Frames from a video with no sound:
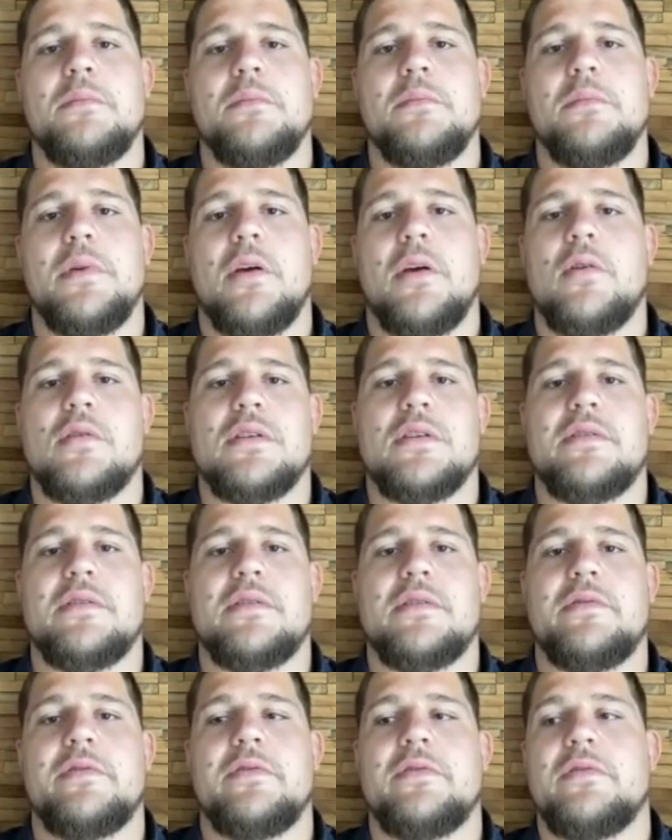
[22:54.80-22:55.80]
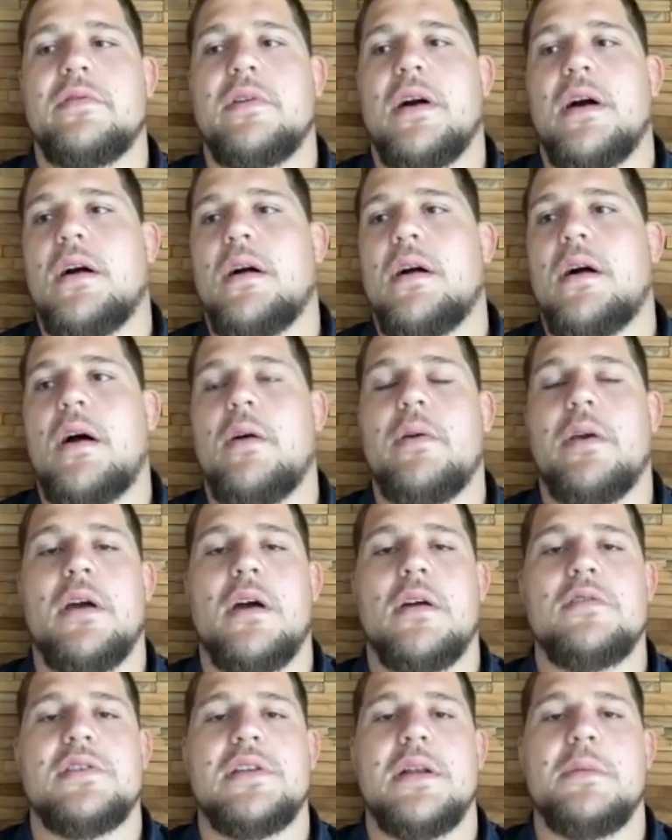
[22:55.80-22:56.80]
because of how he
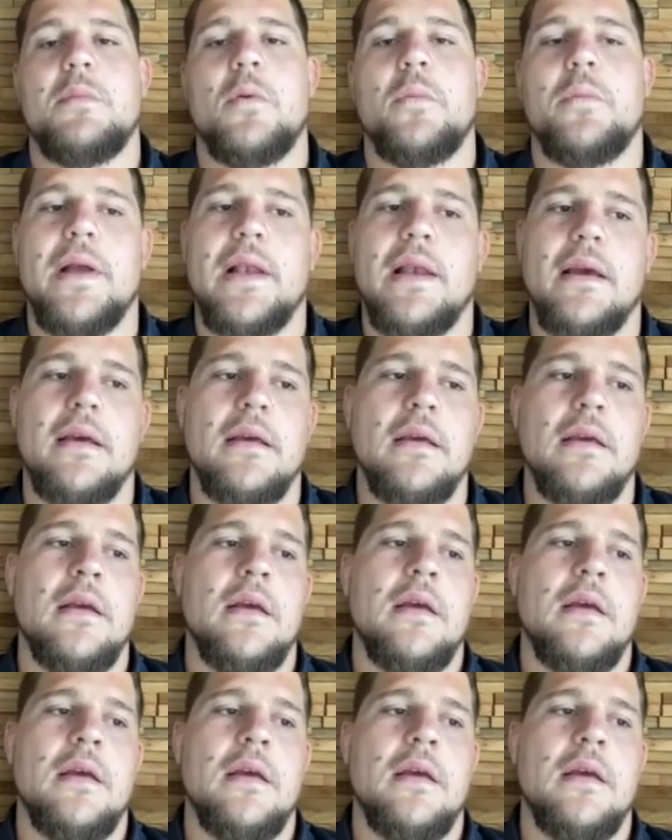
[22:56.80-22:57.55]
coached in Montpellier.